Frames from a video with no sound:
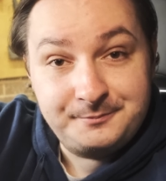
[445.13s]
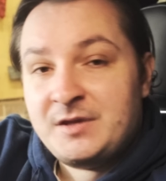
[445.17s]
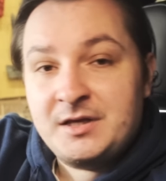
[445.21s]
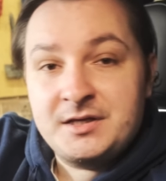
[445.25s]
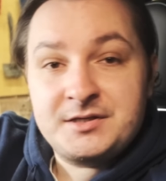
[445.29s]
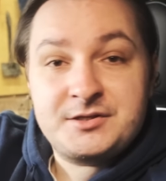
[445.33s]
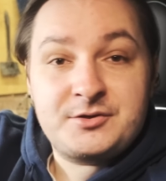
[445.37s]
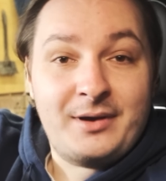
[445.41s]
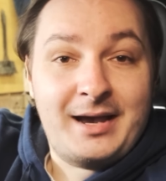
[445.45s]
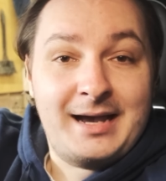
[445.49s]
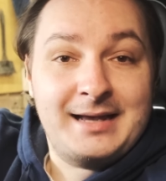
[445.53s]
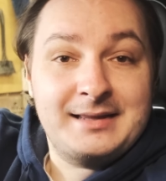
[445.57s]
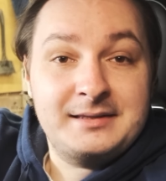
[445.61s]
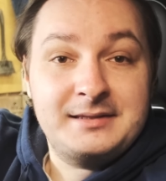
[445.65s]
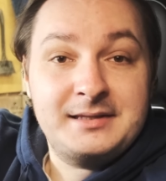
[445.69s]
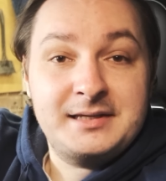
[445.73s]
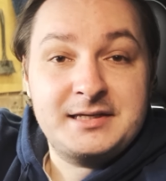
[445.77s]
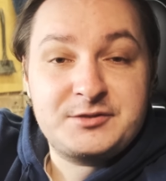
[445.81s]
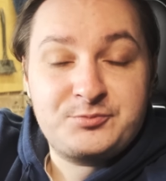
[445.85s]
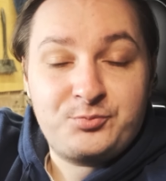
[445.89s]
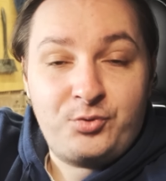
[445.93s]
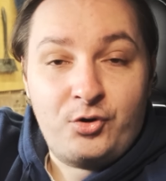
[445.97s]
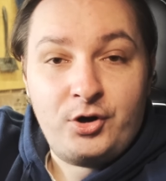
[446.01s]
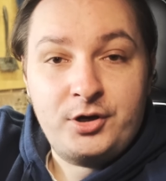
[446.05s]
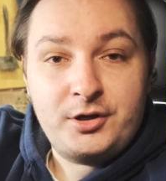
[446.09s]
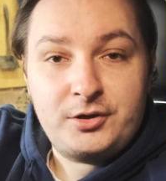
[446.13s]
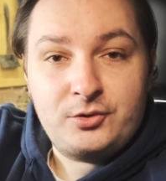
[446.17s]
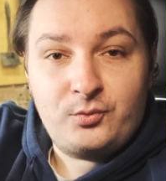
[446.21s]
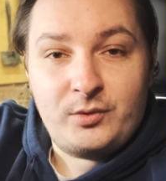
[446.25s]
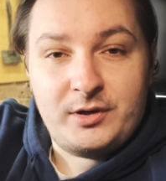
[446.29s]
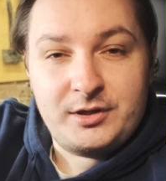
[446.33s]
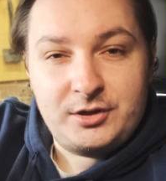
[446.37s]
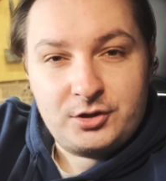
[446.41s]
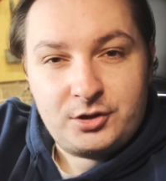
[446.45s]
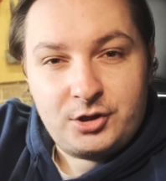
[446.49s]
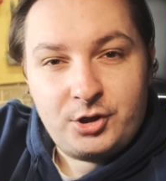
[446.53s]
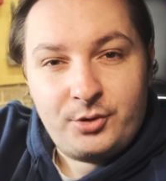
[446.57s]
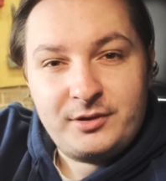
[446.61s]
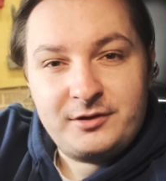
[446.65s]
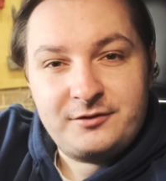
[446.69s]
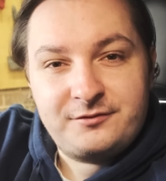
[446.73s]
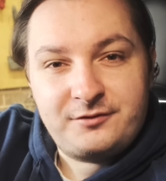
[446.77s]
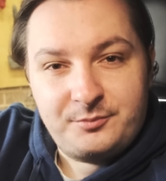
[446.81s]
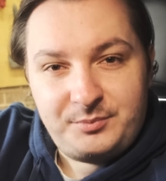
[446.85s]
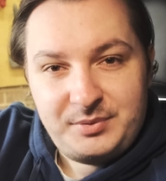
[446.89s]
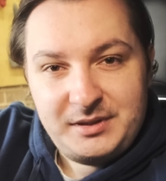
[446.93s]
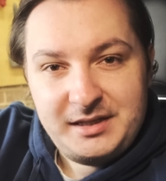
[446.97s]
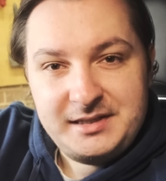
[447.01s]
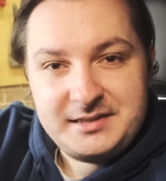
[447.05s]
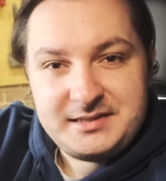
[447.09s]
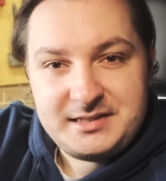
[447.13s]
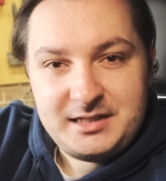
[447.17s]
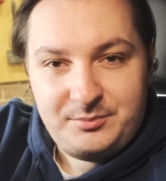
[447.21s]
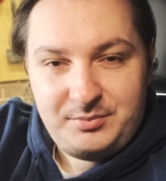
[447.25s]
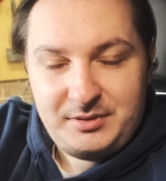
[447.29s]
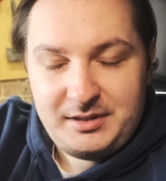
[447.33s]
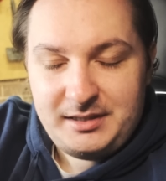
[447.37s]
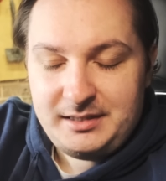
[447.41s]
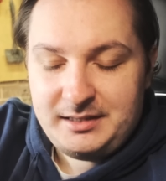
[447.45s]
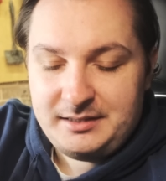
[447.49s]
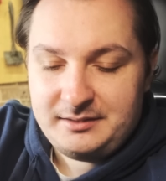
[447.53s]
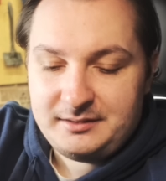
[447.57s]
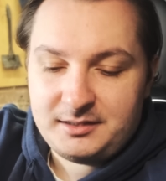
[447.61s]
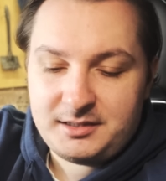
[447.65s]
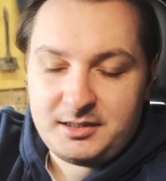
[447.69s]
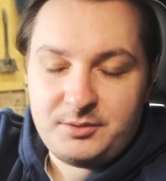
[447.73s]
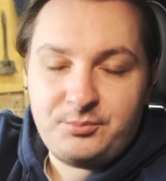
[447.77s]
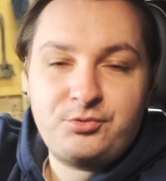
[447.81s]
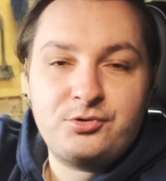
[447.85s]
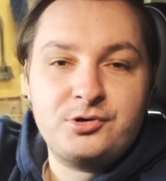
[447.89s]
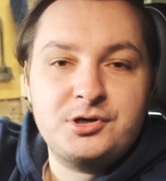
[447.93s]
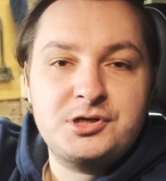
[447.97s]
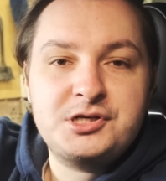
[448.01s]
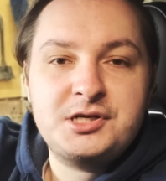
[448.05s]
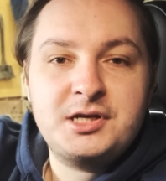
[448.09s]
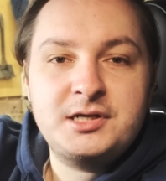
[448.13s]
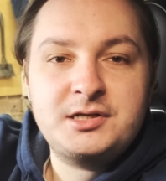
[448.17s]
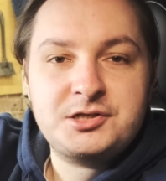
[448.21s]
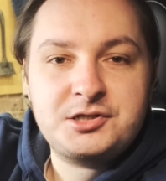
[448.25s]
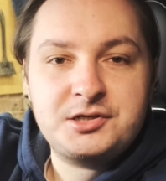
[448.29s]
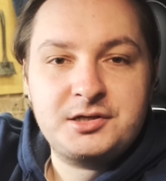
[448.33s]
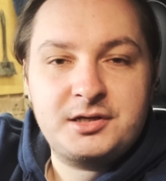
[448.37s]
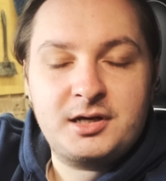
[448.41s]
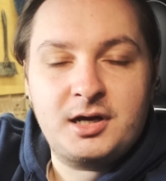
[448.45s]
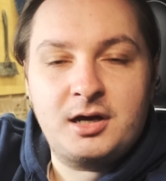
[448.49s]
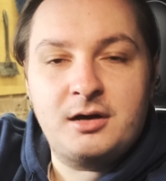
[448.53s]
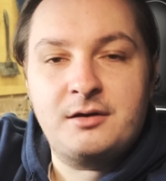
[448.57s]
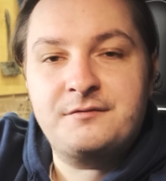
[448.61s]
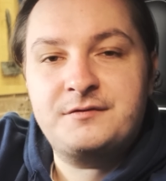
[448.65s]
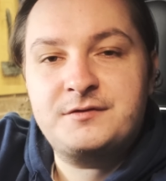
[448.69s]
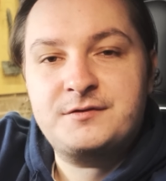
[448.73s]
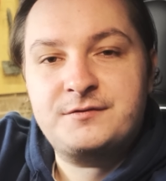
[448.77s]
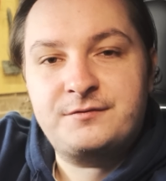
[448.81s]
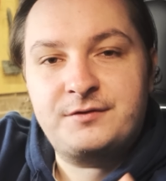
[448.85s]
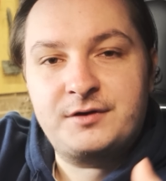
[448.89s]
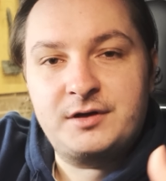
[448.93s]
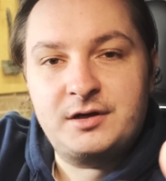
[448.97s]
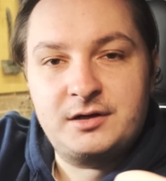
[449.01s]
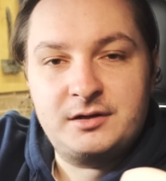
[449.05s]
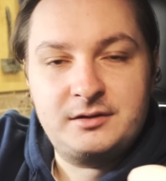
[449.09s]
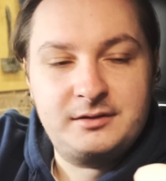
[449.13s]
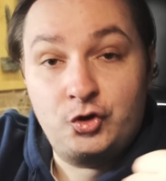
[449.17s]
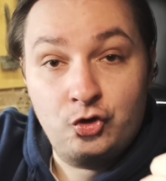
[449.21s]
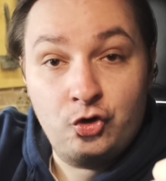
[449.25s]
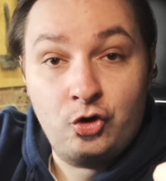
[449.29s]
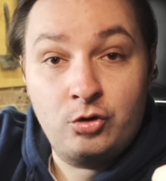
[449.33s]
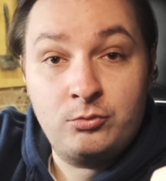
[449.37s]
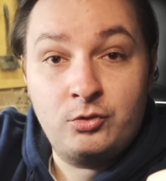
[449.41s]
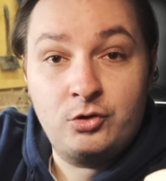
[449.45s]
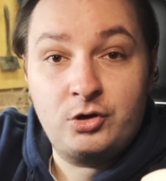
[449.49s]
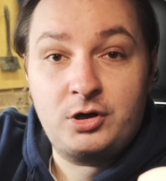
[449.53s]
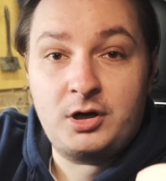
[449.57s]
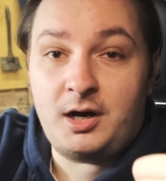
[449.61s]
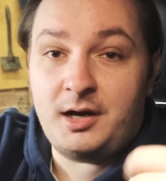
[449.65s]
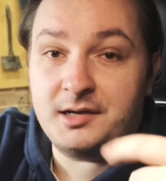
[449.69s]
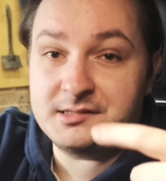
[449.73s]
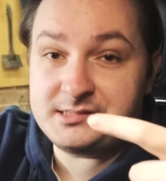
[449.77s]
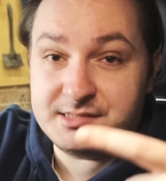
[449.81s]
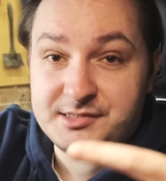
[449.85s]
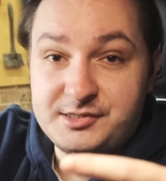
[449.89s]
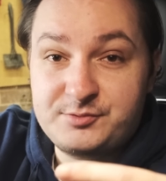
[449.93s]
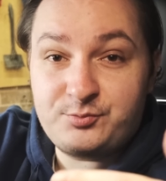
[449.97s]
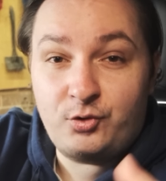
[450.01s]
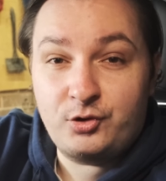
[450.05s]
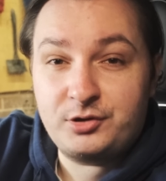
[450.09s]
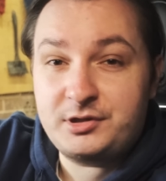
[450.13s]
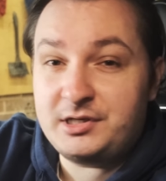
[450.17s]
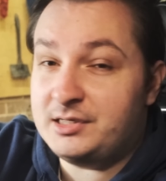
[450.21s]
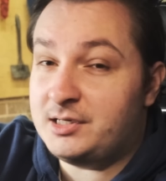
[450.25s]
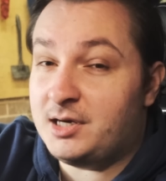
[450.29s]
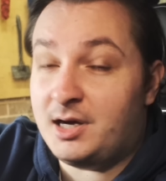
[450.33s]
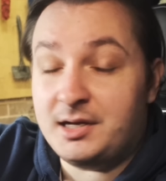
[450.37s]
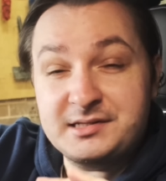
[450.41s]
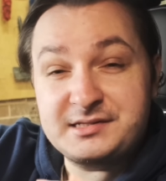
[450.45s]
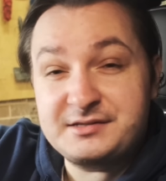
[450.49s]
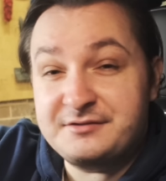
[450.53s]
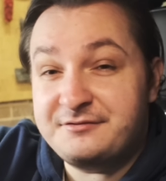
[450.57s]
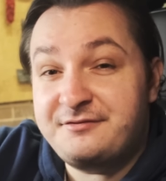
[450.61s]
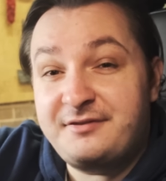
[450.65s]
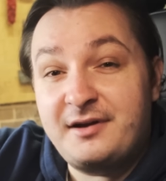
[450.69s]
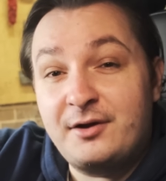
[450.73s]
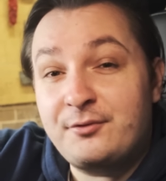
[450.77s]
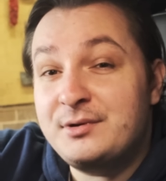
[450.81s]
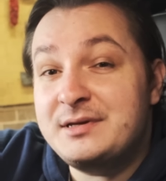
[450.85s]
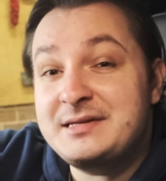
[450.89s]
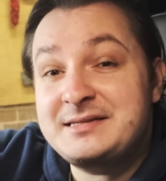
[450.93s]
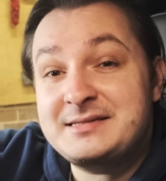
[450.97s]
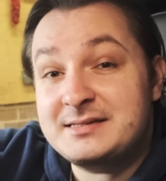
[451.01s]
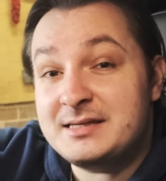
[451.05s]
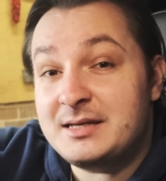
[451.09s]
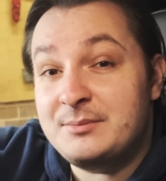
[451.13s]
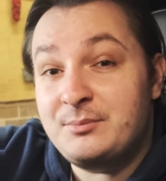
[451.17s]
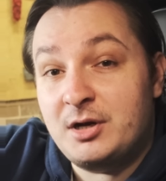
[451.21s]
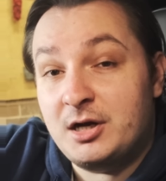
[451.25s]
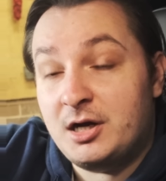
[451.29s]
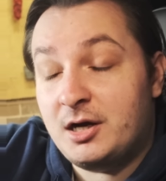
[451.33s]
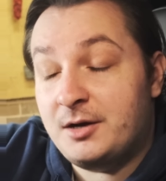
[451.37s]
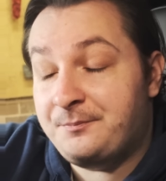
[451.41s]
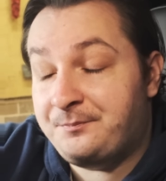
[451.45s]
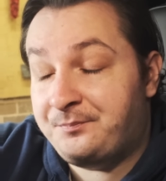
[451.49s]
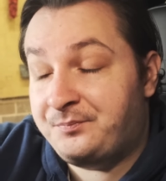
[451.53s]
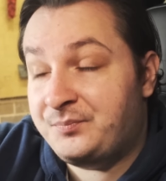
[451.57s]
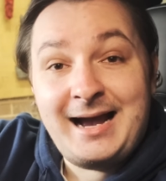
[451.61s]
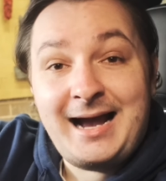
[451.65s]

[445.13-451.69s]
So at this point, when you're going for PCP, the depreciation curves for normal cars and sporty cars are very similar.